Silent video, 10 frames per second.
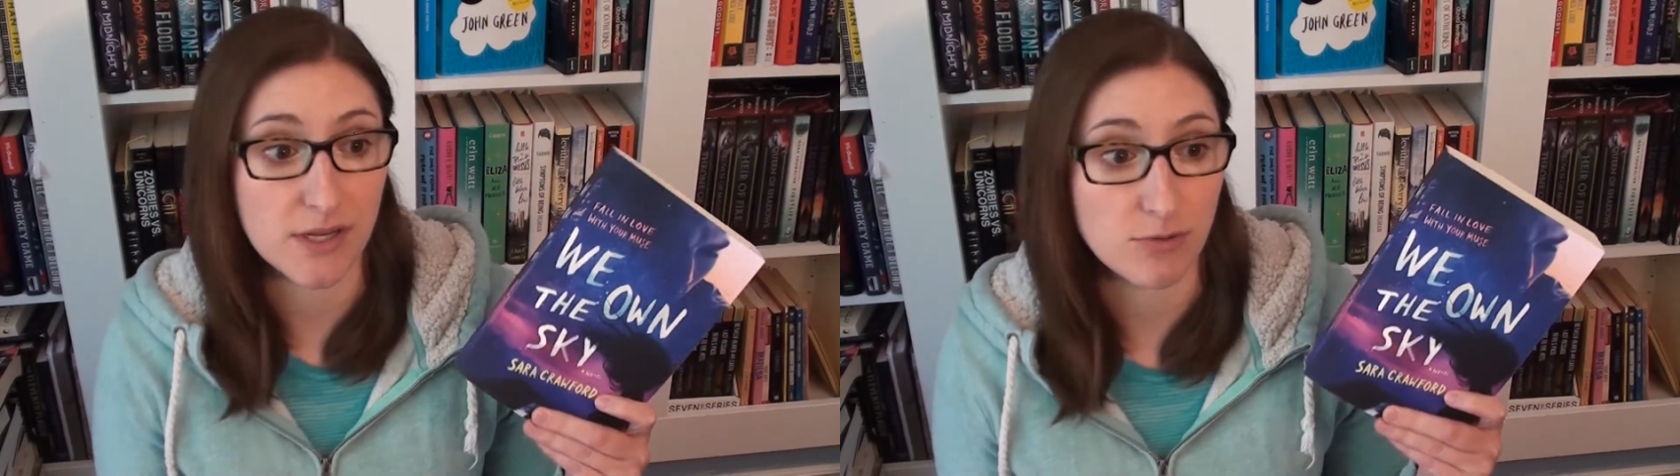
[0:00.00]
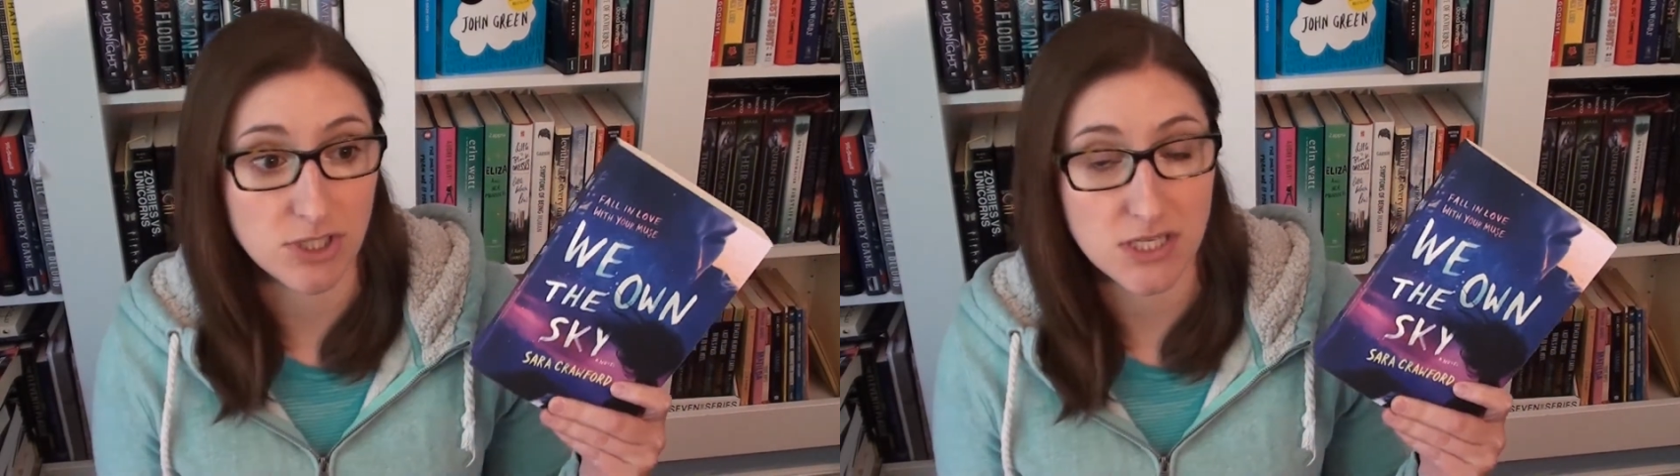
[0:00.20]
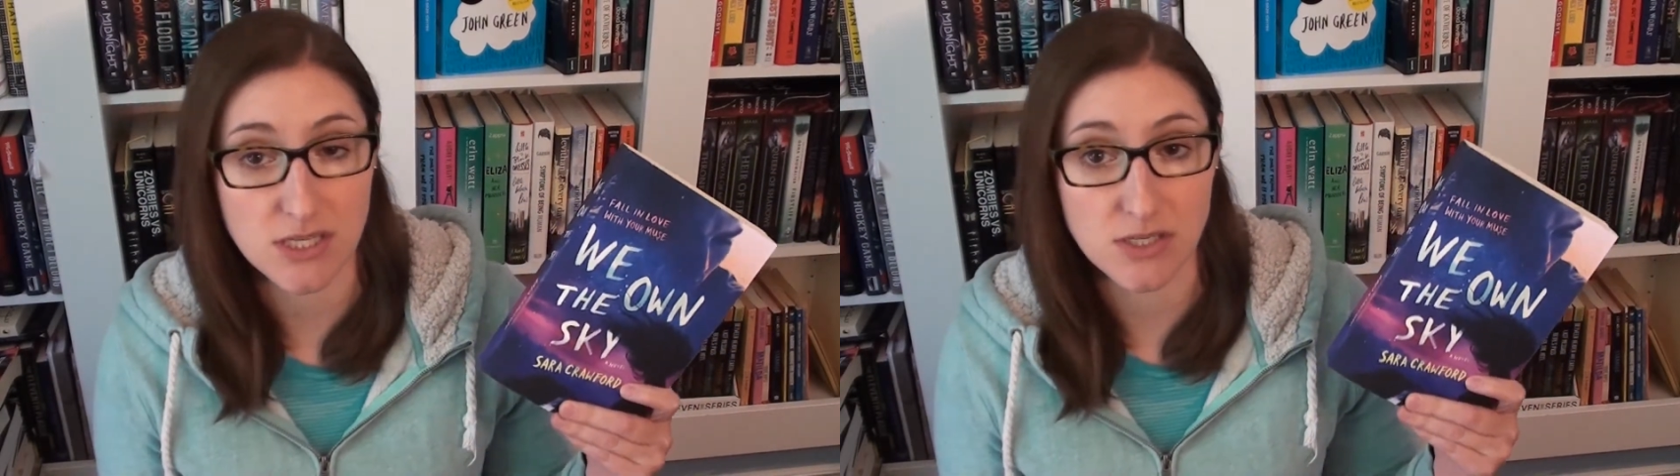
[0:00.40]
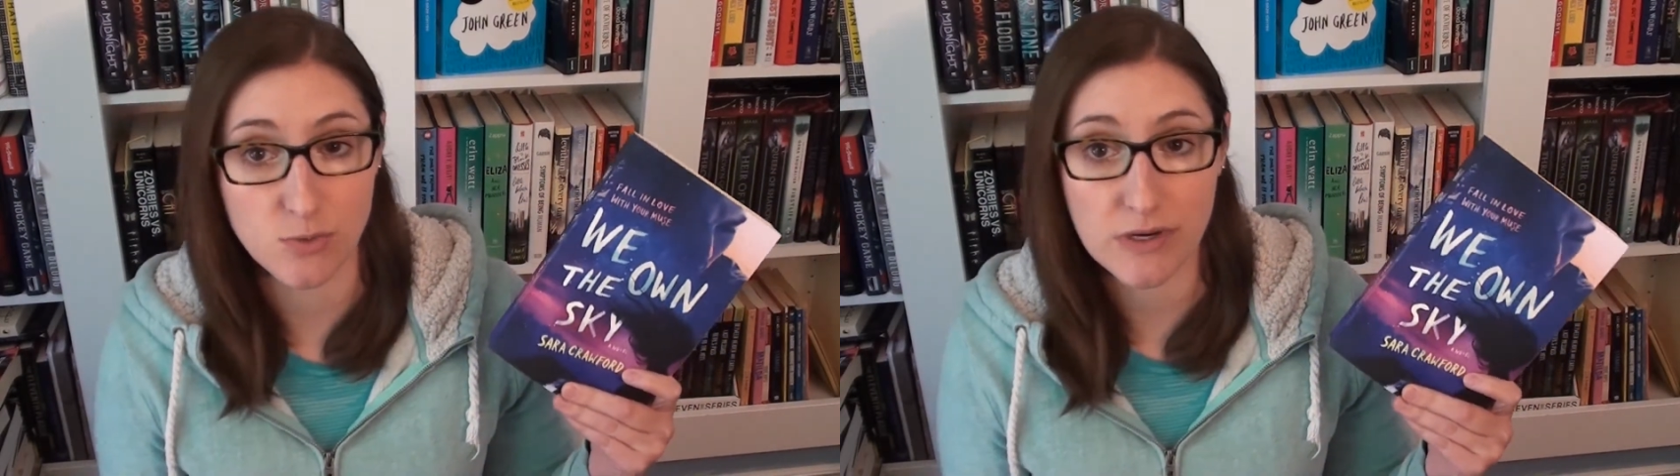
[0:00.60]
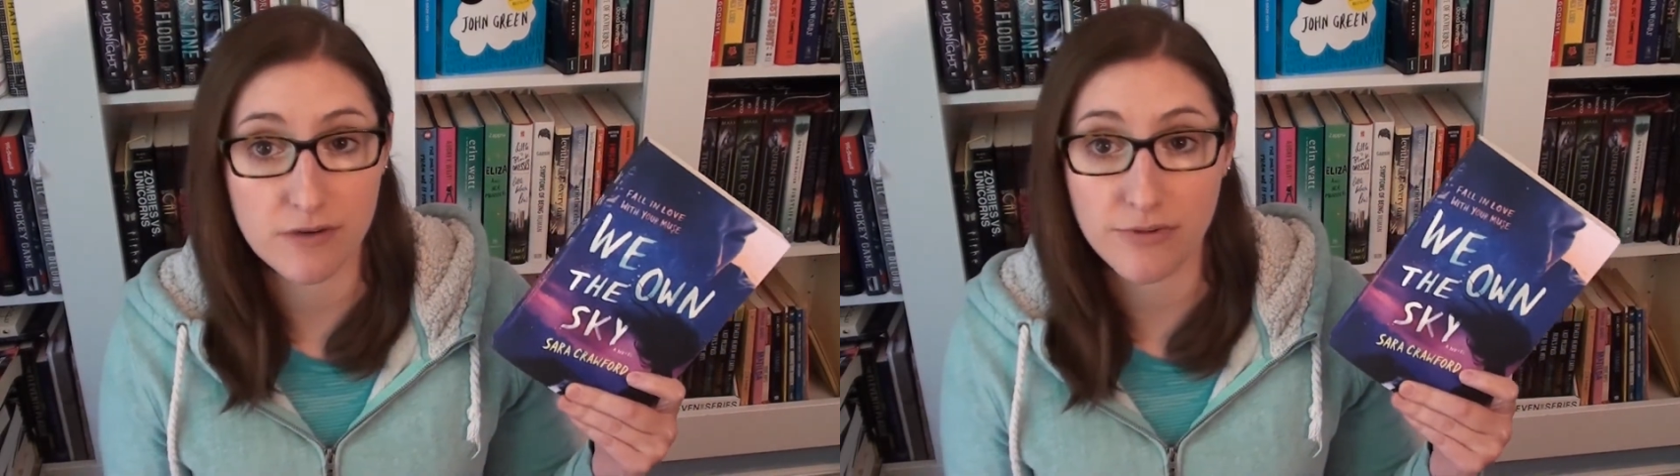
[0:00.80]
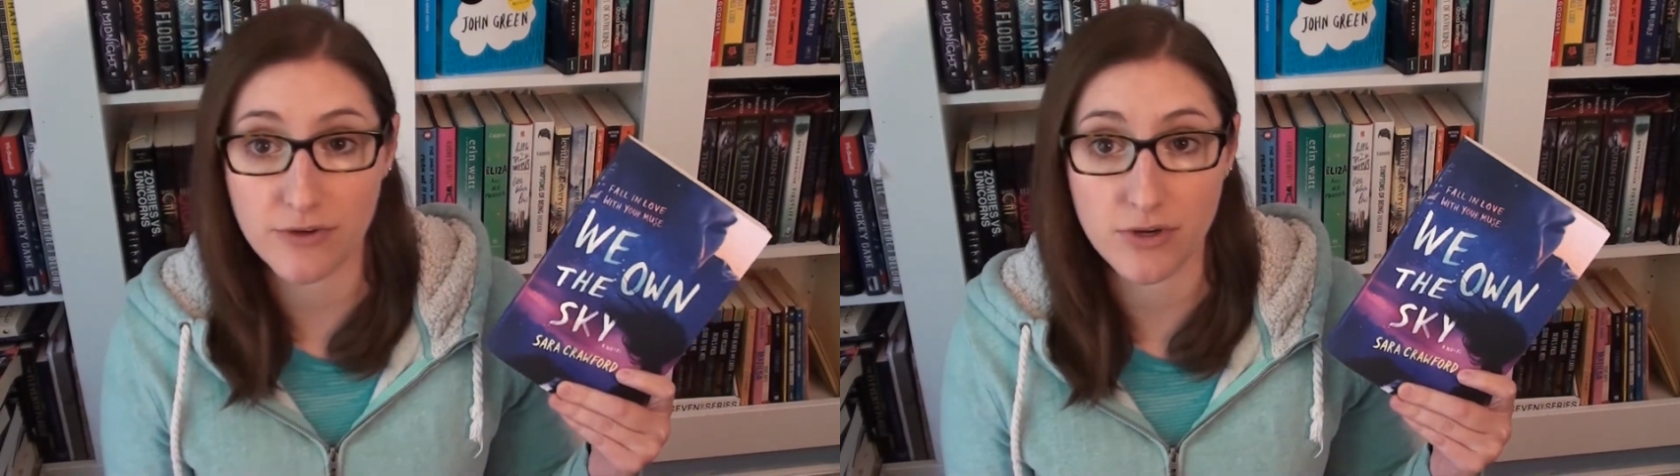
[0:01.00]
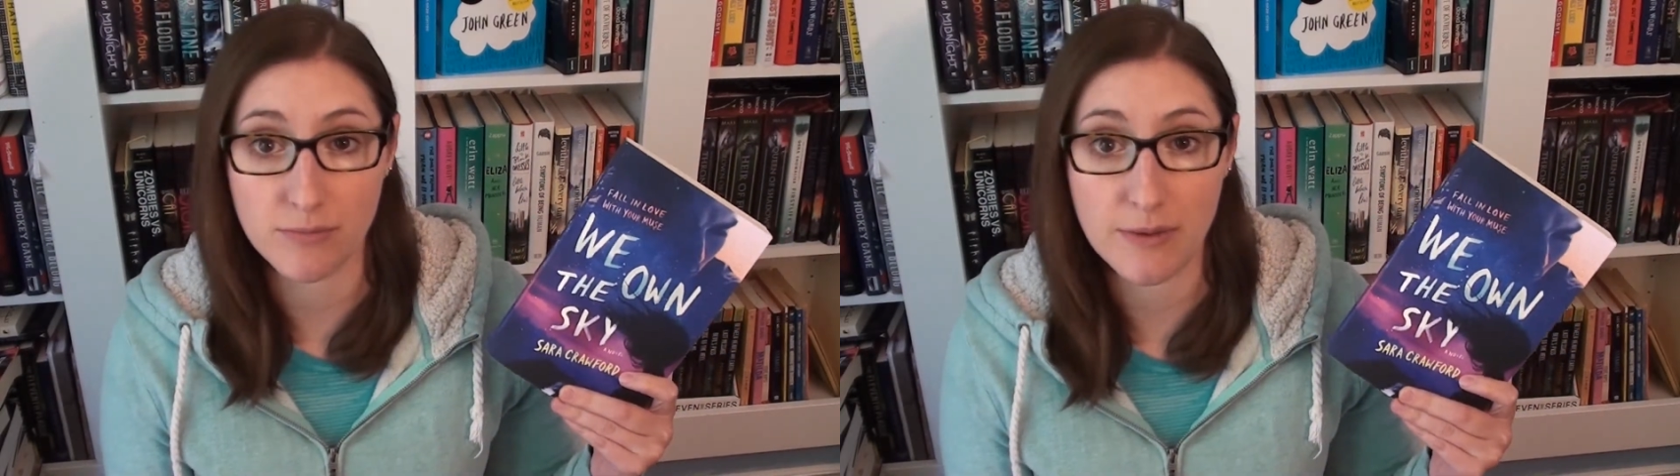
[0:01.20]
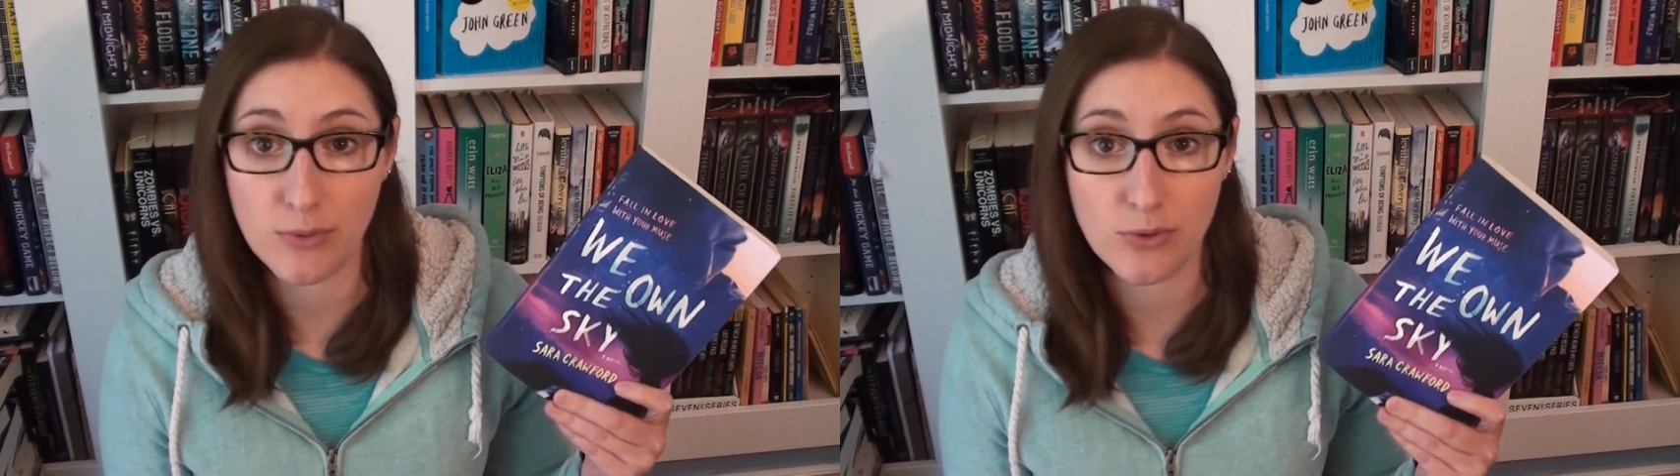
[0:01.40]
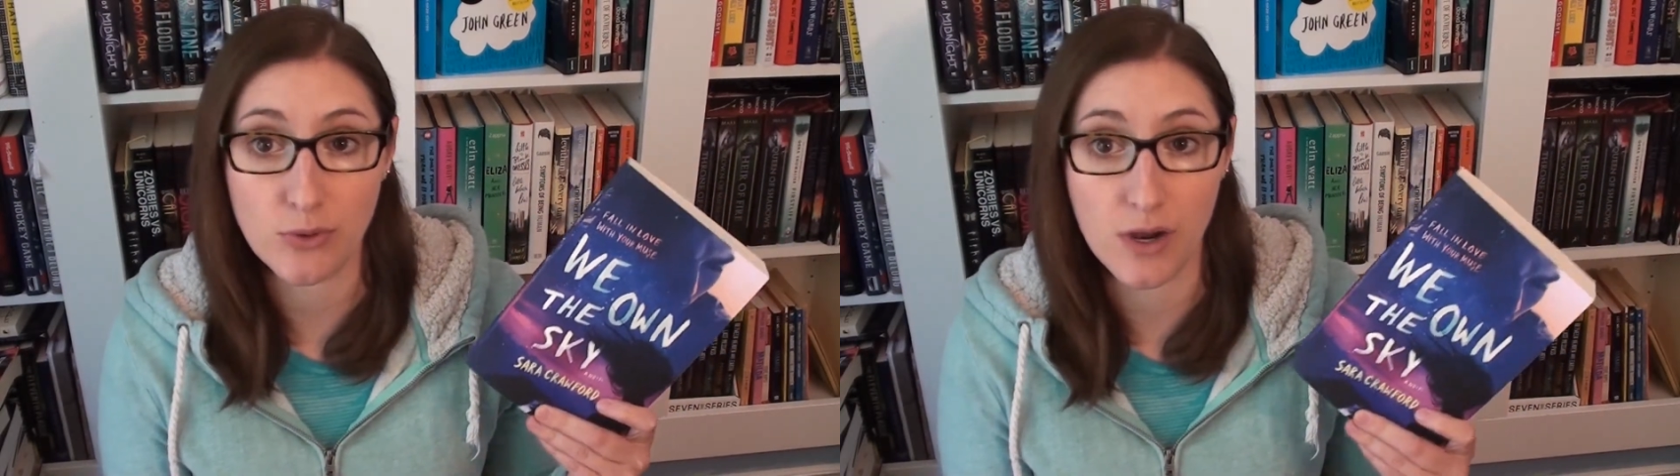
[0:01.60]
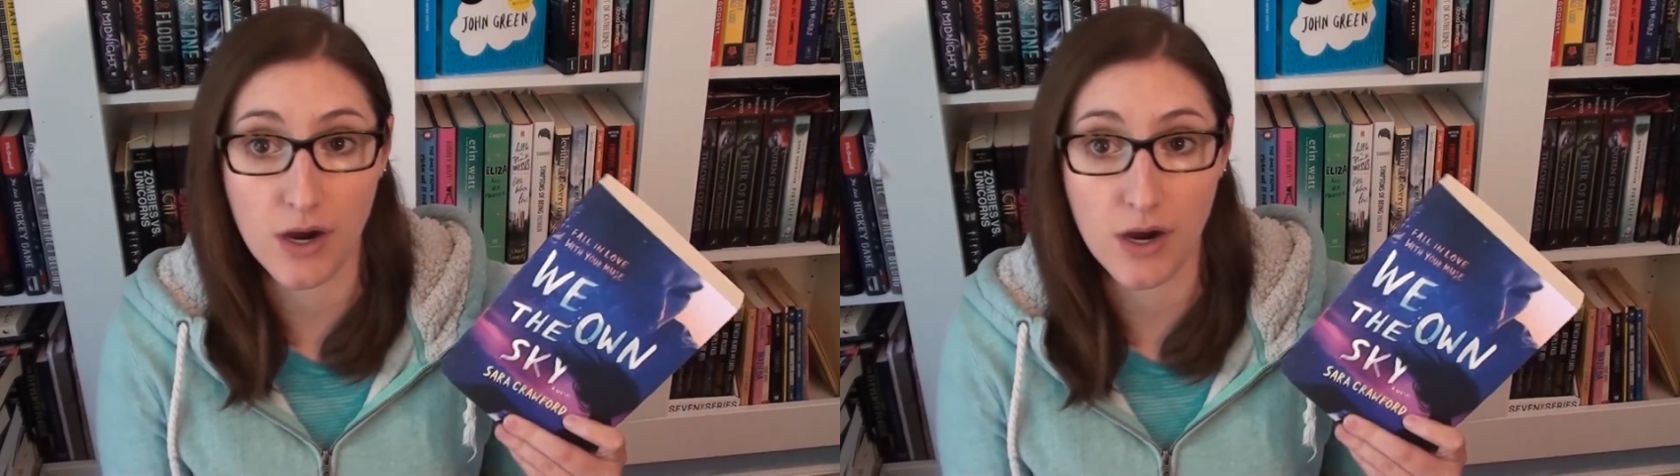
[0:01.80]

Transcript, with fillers: They were just these weird flickering people who